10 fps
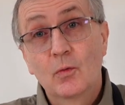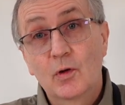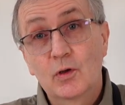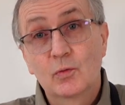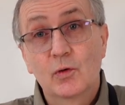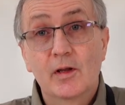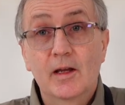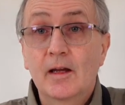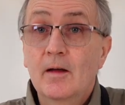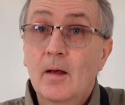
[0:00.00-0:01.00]
which were in
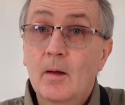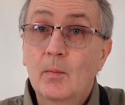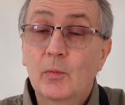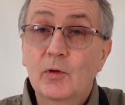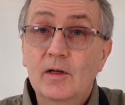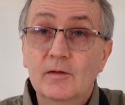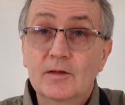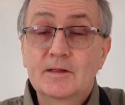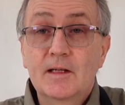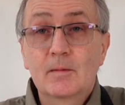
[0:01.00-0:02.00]
the
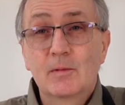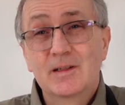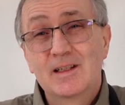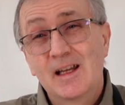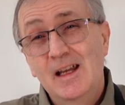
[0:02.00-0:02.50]
previous segment